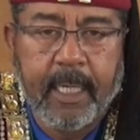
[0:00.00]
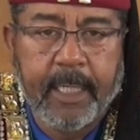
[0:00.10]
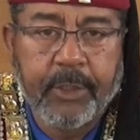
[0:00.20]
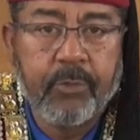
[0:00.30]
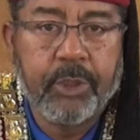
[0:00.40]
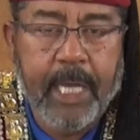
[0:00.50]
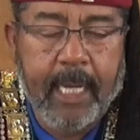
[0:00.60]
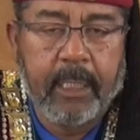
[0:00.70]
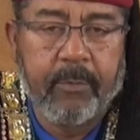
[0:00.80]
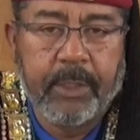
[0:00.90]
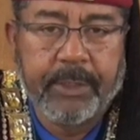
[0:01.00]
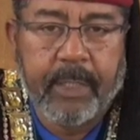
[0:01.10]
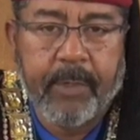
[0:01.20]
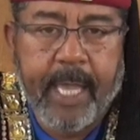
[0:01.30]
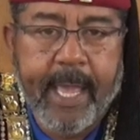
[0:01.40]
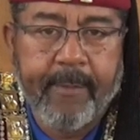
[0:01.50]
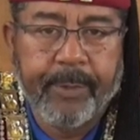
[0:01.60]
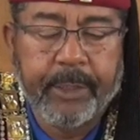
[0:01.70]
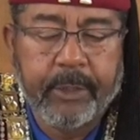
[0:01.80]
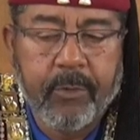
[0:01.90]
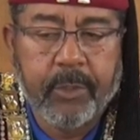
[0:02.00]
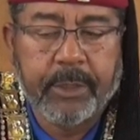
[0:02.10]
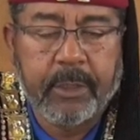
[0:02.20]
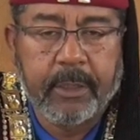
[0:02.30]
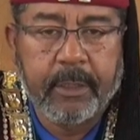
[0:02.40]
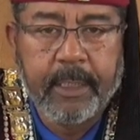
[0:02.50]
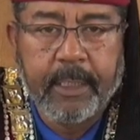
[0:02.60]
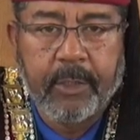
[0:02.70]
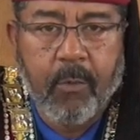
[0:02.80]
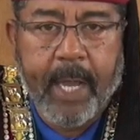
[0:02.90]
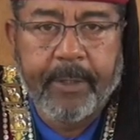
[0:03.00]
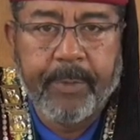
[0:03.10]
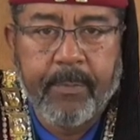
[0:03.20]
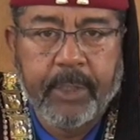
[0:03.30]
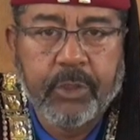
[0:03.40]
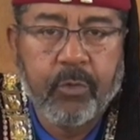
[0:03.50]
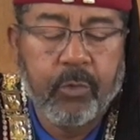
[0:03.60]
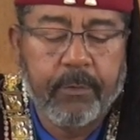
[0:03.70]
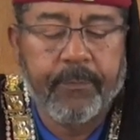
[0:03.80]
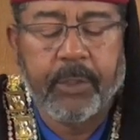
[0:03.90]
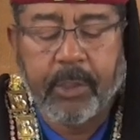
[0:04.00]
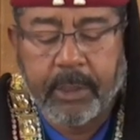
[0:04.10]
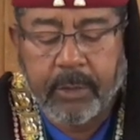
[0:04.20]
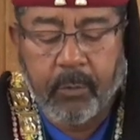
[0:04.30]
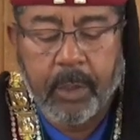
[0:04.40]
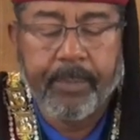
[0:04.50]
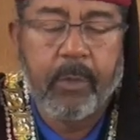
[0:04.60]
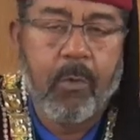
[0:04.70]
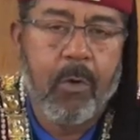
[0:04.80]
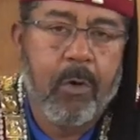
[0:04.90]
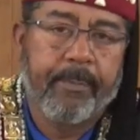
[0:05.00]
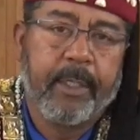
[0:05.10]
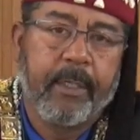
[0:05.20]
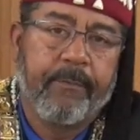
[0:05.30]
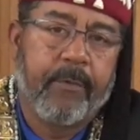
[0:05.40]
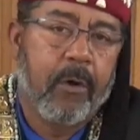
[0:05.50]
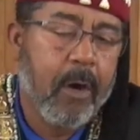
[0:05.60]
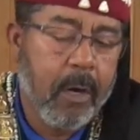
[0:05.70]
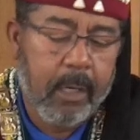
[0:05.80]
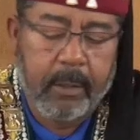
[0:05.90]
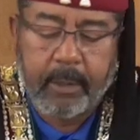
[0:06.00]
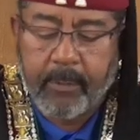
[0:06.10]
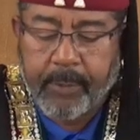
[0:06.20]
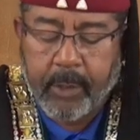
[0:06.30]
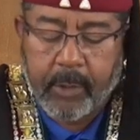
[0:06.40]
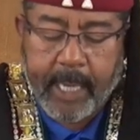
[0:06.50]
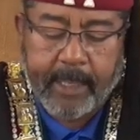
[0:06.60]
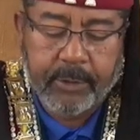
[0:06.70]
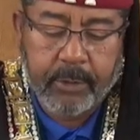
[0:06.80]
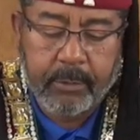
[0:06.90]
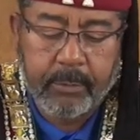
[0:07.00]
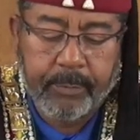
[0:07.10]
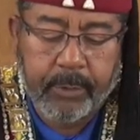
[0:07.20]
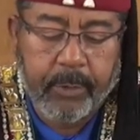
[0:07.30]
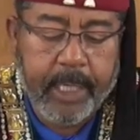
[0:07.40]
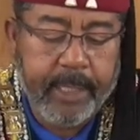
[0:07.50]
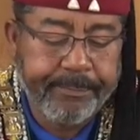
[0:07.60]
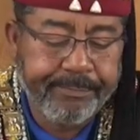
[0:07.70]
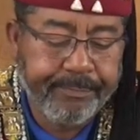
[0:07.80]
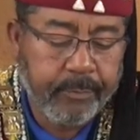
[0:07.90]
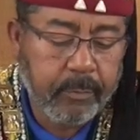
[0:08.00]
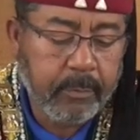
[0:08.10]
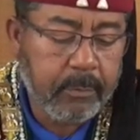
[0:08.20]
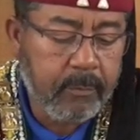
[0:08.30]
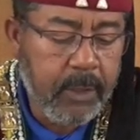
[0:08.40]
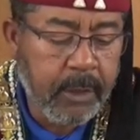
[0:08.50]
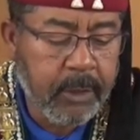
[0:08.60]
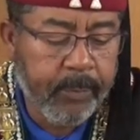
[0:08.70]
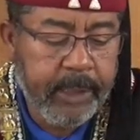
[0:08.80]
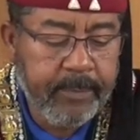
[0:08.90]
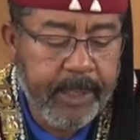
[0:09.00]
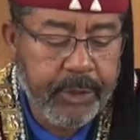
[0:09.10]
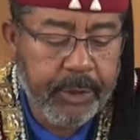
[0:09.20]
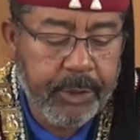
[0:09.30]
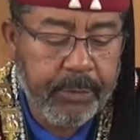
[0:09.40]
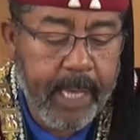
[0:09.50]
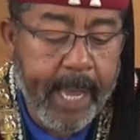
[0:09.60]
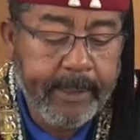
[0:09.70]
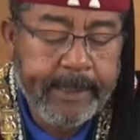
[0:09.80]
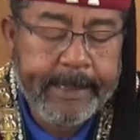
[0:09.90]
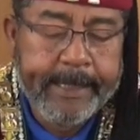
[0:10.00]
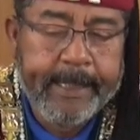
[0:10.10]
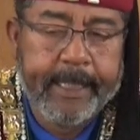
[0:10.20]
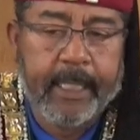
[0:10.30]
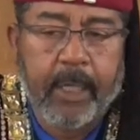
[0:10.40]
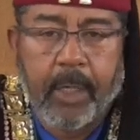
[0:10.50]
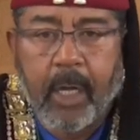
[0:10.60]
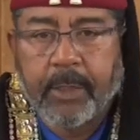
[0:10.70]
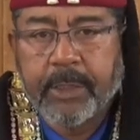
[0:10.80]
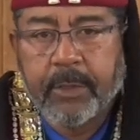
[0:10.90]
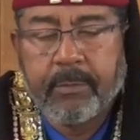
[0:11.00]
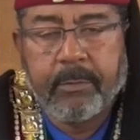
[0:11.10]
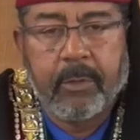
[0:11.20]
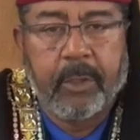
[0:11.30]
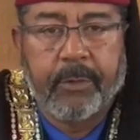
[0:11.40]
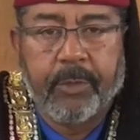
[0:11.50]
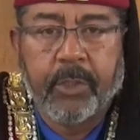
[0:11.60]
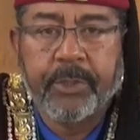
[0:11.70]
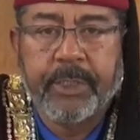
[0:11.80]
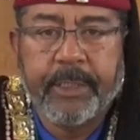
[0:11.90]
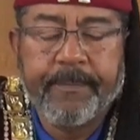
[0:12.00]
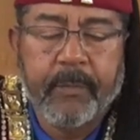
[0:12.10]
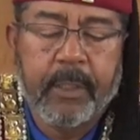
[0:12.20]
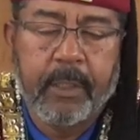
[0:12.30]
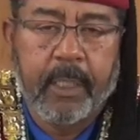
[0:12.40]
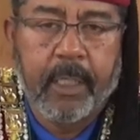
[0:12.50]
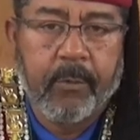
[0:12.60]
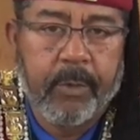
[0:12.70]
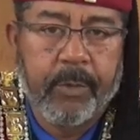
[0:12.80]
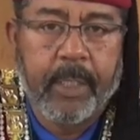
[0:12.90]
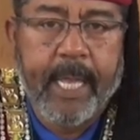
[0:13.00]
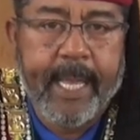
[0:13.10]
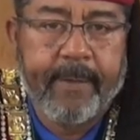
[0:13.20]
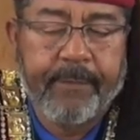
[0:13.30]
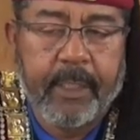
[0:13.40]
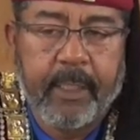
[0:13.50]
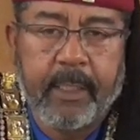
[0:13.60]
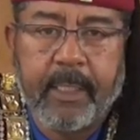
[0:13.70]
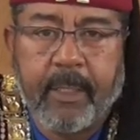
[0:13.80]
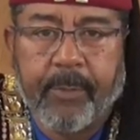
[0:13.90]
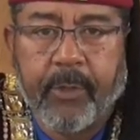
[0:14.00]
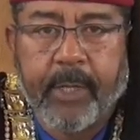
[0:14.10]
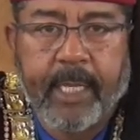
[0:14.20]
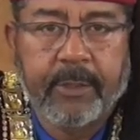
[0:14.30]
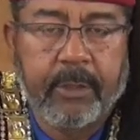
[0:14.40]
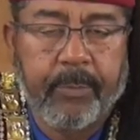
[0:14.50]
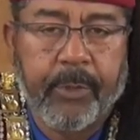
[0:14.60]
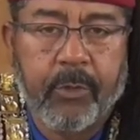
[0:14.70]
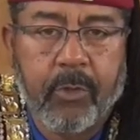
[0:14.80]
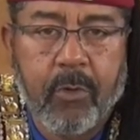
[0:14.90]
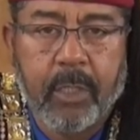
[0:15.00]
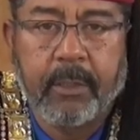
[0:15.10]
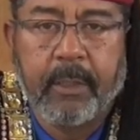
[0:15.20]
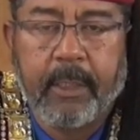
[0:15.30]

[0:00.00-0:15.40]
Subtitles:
new chocolate ones that we have, but of course the white will be much cooler for you because it will be warm for our Imperial Council parade. So please make sure you do that. Also on Thursday, we will have the Imperial Council and Imperial Court